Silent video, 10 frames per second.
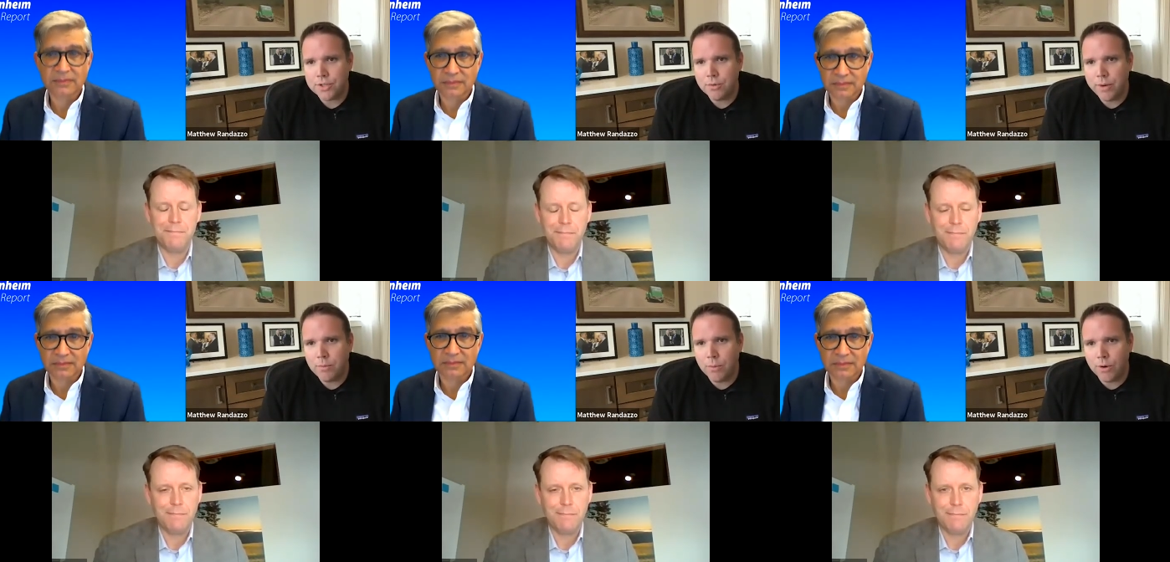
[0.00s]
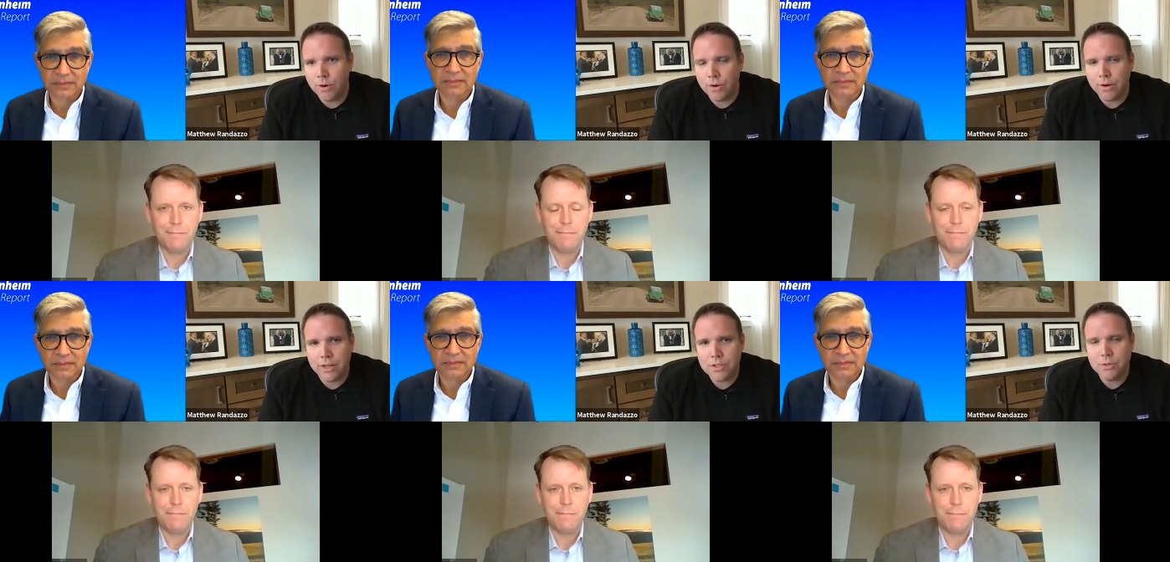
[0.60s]
Speaker 1: So we were
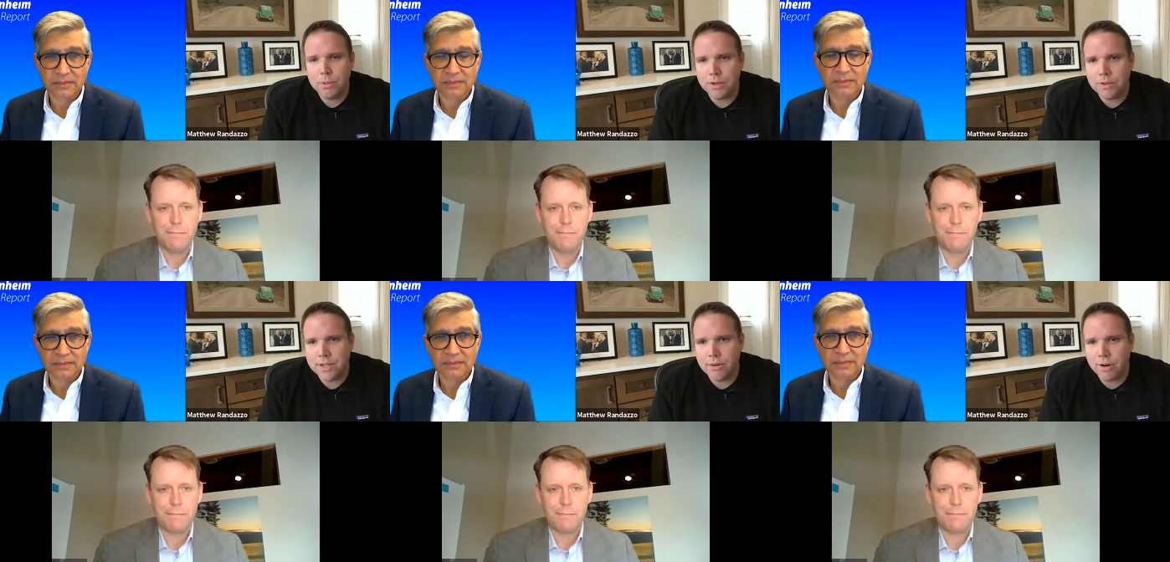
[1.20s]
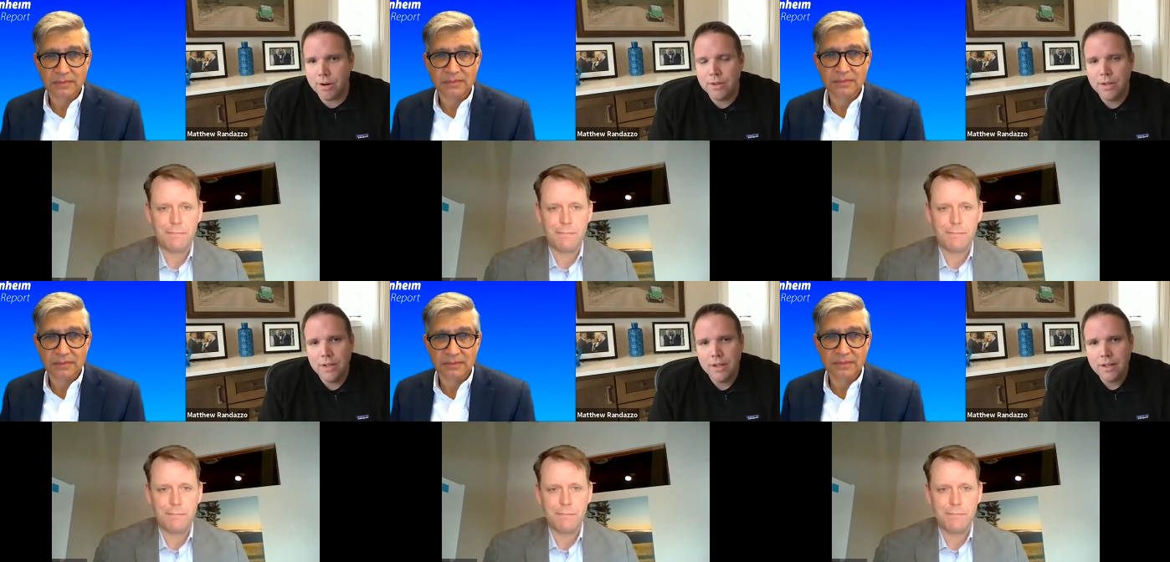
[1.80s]
2 below zero
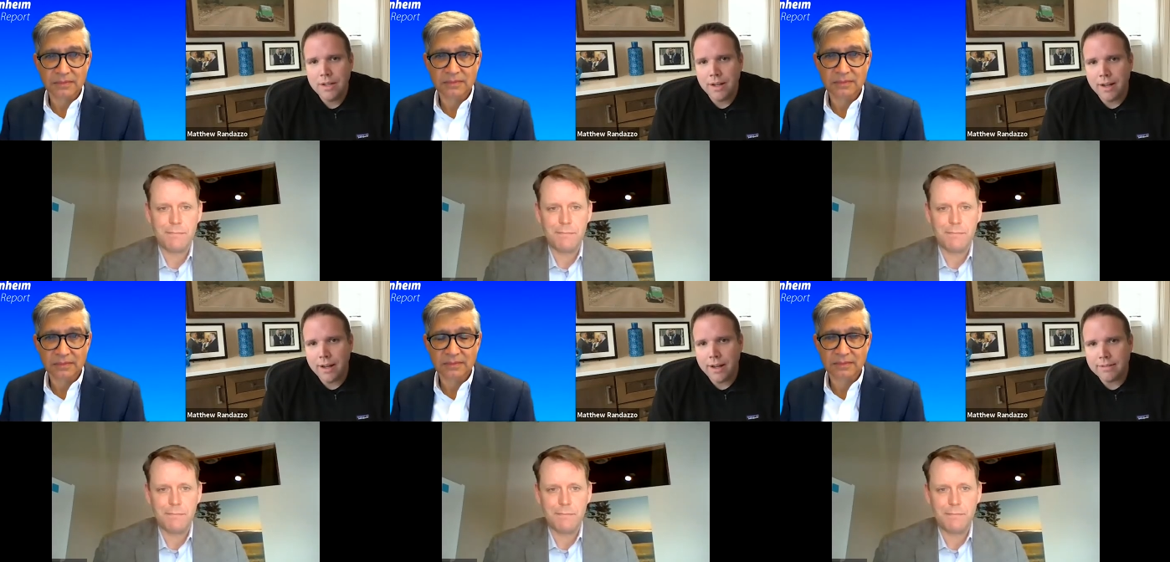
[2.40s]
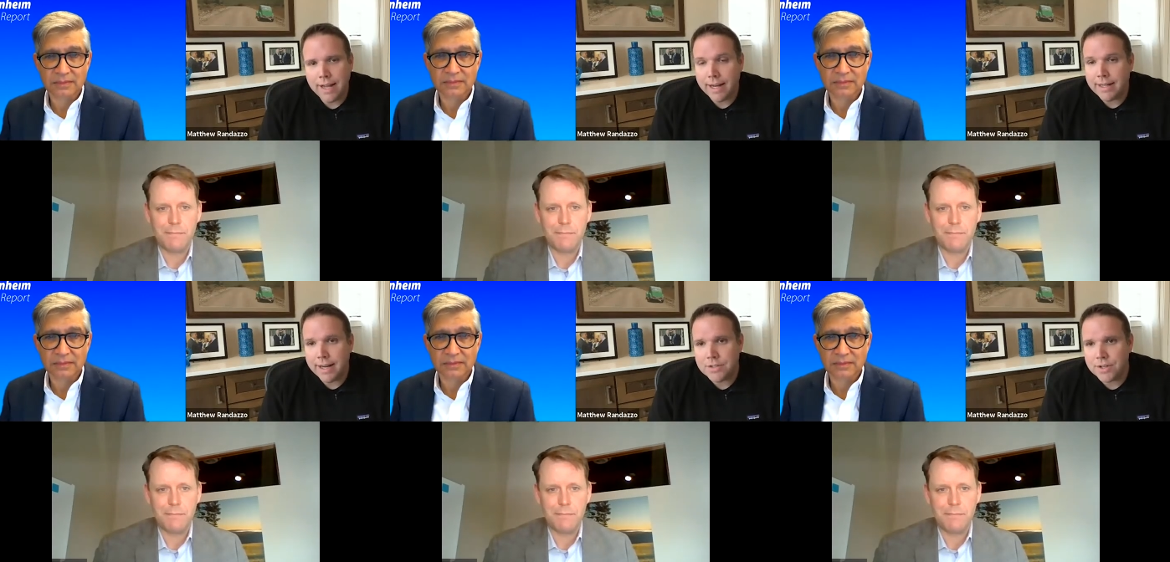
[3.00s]

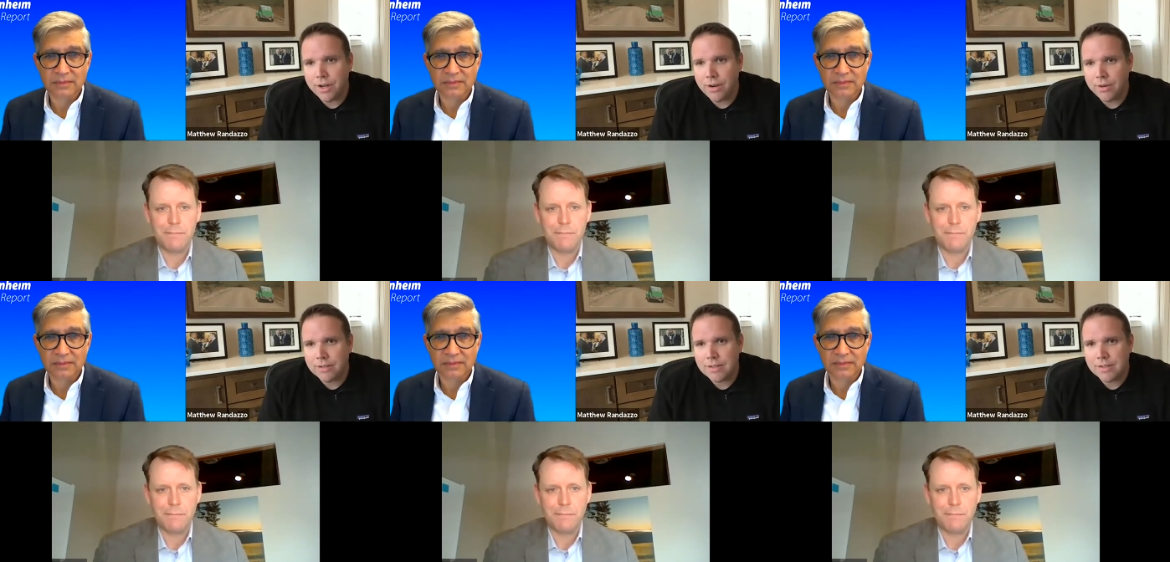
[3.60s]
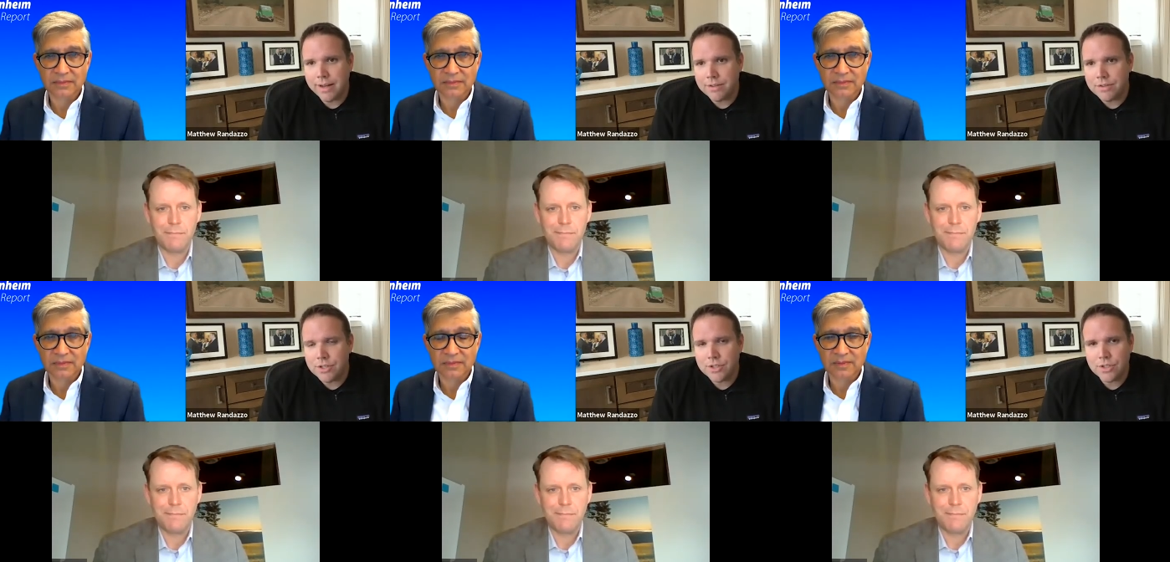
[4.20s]
9 days ago,
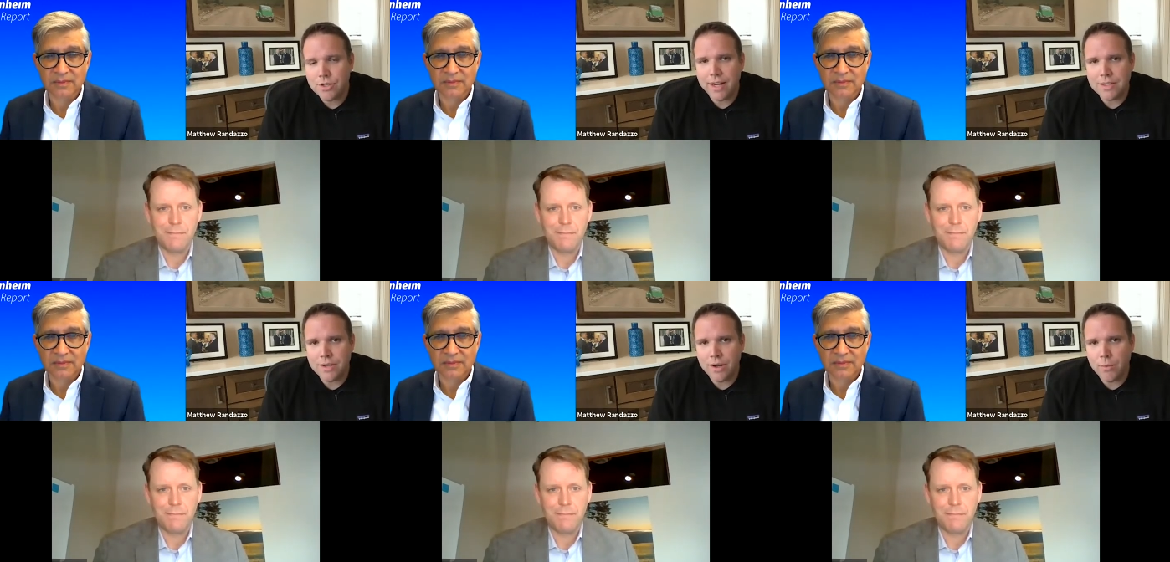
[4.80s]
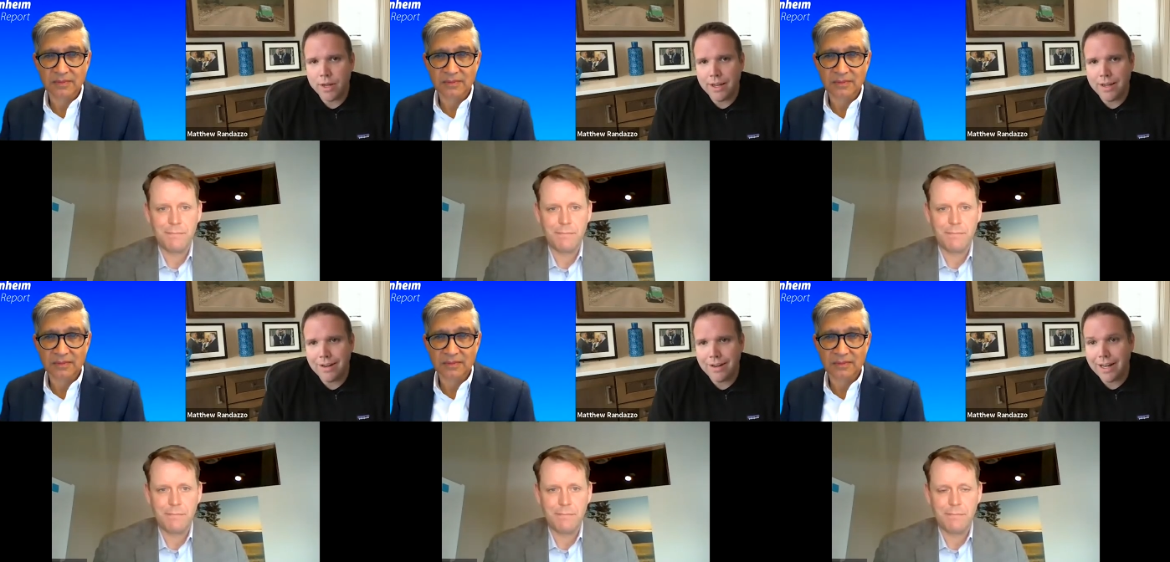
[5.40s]
and just 2 days ago, we
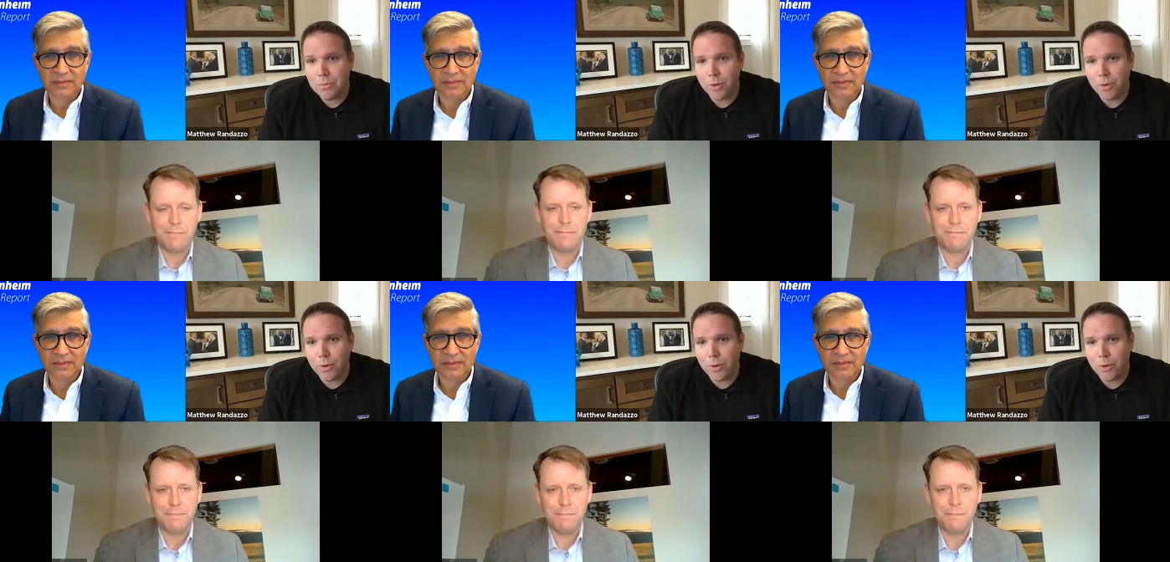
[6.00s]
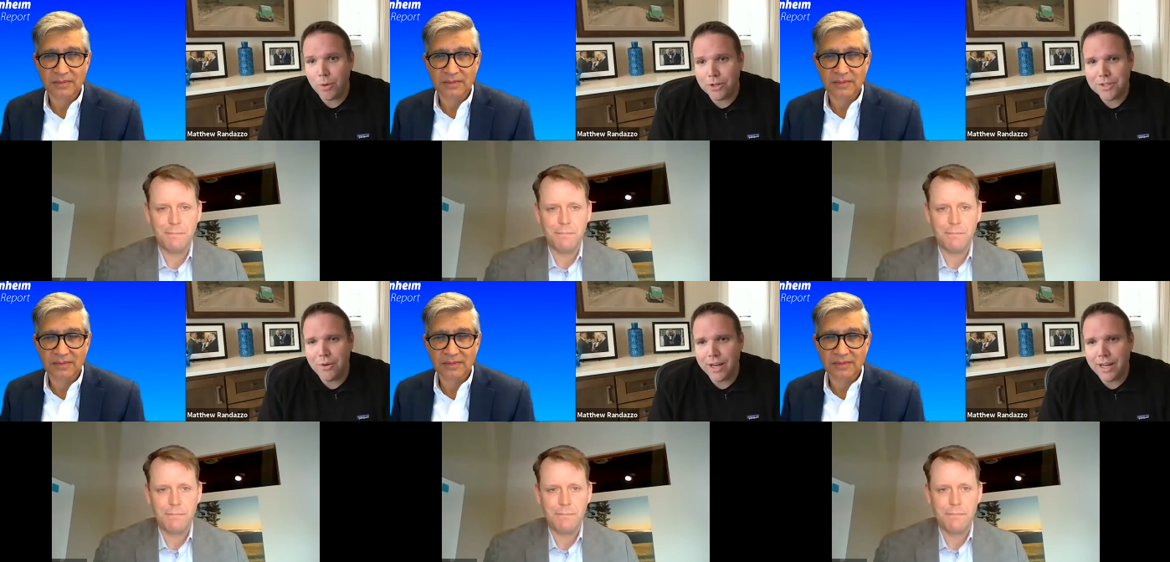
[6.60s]
hit 81
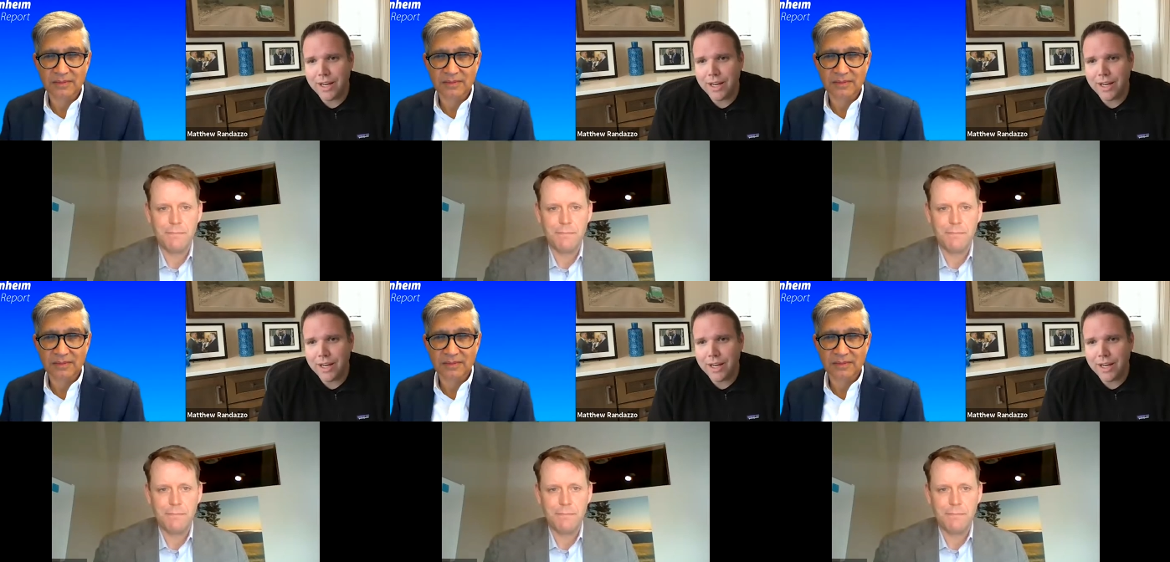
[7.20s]
degrees.